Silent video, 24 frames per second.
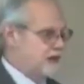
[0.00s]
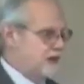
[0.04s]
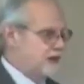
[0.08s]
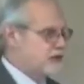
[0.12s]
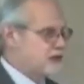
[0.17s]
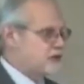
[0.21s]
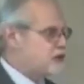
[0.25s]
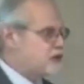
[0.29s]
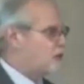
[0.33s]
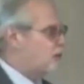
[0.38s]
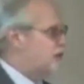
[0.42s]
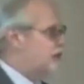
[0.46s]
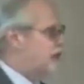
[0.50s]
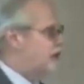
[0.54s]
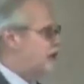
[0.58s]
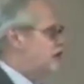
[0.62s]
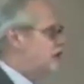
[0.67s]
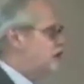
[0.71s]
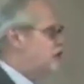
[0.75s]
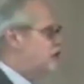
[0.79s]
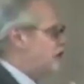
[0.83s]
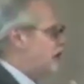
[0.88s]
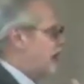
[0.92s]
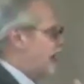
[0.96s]
So that
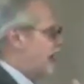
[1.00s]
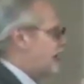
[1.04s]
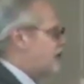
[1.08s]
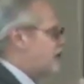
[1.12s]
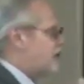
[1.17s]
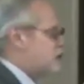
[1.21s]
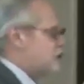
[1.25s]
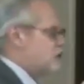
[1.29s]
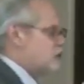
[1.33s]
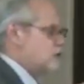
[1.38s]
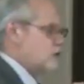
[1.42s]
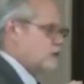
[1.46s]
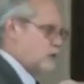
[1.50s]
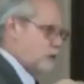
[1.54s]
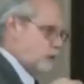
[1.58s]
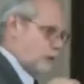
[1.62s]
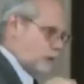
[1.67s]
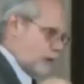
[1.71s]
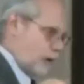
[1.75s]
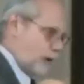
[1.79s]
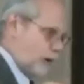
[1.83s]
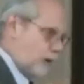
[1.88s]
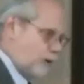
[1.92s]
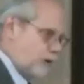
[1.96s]
you, as you
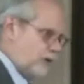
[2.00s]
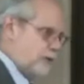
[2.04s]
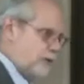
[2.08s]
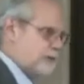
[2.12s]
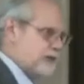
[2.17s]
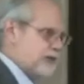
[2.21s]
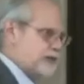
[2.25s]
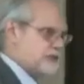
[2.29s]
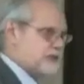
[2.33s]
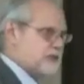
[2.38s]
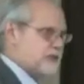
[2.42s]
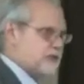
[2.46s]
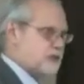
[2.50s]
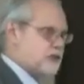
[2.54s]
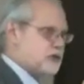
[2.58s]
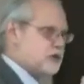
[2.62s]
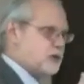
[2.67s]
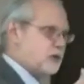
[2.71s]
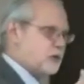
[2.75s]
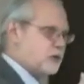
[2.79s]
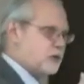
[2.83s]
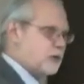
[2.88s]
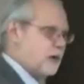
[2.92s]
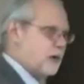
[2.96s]
grow the business, you're
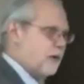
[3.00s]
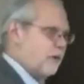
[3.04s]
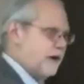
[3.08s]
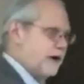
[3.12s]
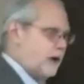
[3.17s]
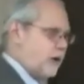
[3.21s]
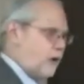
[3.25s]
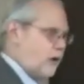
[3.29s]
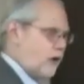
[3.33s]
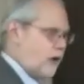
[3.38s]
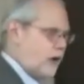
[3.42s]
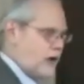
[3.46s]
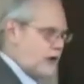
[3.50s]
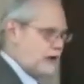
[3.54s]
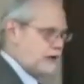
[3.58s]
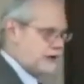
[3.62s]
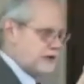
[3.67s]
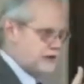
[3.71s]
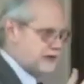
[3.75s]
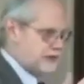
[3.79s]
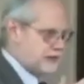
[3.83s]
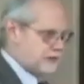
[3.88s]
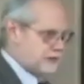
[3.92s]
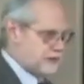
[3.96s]
growing all the
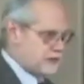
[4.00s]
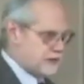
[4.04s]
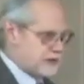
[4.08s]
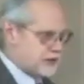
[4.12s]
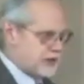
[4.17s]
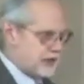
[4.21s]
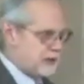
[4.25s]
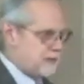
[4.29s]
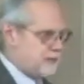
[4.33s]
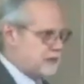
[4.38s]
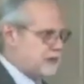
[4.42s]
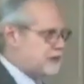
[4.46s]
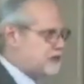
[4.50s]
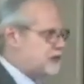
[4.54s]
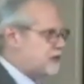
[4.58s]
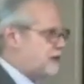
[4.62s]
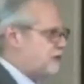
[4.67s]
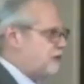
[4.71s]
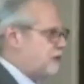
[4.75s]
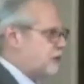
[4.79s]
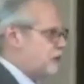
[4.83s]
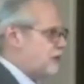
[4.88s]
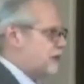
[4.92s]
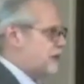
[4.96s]
different segments of
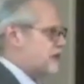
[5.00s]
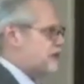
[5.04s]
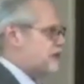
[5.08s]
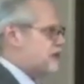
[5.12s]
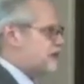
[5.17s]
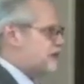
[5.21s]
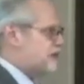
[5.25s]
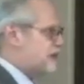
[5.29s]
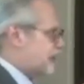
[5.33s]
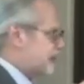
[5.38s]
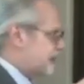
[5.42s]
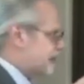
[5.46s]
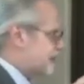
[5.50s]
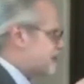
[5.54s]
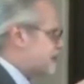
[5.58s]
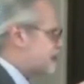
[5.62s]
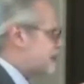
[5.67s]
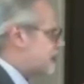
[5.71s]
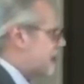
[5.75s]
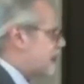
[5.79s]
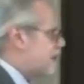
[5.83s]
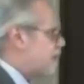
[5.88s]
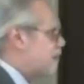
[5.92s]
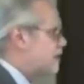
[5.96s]
your business at the
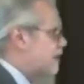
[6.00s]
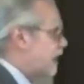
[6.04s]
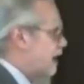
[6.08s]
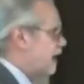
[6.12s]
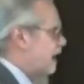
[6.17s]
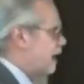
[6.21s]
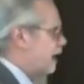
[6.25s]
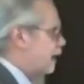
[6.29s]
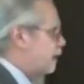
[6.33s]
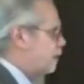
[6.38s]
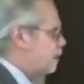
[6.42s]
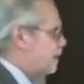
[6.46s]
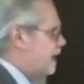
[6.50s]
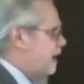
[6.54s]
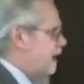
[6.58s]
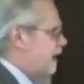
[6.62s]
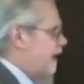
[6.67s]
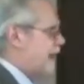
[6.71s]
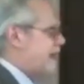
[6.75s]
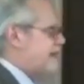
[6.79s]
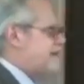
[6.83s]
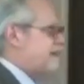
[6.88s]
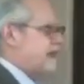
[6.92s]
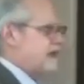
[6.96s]
same time,
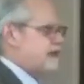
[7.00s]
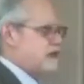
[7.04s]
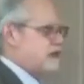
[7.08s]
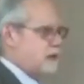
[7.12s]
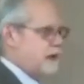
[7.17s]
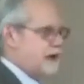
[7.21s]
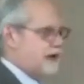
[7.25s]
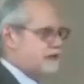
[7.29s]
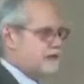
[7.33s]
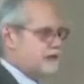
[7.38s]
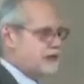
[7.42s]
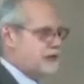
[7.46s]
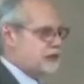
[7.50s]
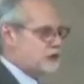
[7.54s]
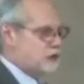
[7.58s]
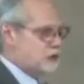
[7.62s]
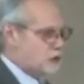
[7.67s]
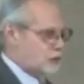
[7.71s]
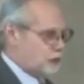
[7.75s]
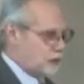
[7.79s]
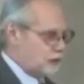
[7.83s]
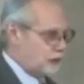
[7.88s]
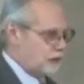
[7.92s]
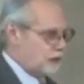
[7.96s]
and that you have
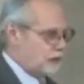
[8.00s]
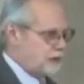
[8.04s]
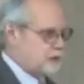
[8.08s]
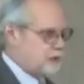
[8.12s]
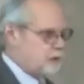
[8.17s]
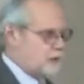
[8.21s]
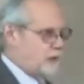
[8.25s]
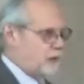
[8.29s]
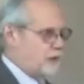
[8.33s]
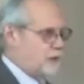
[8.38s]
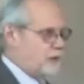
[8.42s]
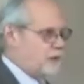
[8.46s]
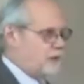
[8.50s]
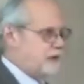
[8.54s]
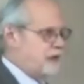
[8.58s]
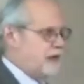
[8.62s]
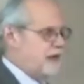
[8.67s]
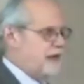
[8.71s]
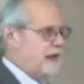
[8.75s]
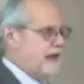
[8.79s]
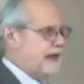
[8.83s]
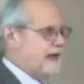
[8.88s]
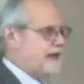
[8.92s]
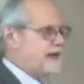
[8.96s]
controlled growth
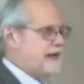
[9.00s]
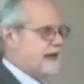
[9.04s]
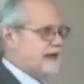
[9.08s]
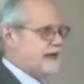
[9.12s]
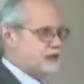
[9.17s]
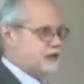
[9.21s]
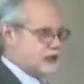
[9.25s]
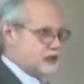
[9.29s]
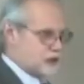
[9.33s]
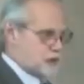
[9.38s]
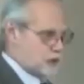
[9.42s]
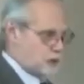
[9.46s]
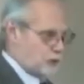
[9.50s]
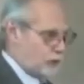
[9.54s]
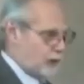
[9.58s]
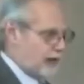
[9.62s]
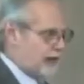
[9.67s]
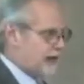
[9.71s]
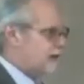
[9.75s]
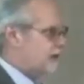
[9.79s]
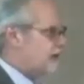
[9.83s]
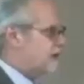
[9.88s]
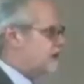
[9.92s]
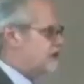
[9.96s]
and not just
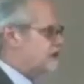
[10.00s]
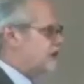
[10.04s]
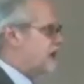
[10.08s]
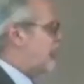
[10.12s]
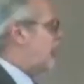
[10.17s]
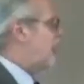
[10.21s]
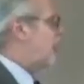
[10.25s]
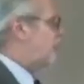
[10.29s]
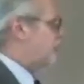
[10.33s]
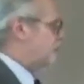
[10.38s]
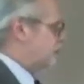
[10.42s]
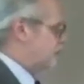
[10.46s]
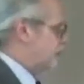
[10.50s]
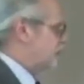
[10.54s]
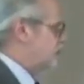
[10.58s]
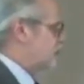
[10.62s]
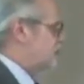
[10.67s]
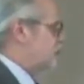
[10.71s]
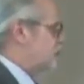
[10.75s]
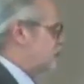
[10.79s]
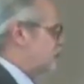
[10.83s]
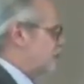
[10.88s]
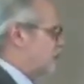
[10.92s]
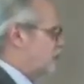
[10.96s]
reckless, out of
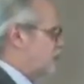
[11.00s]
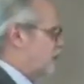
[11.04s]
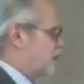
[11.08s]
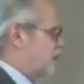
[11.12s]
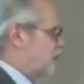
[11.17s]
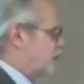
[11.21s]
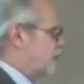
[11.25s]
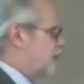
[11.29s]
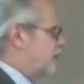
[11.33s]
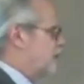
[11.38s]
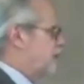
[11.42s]
control growth.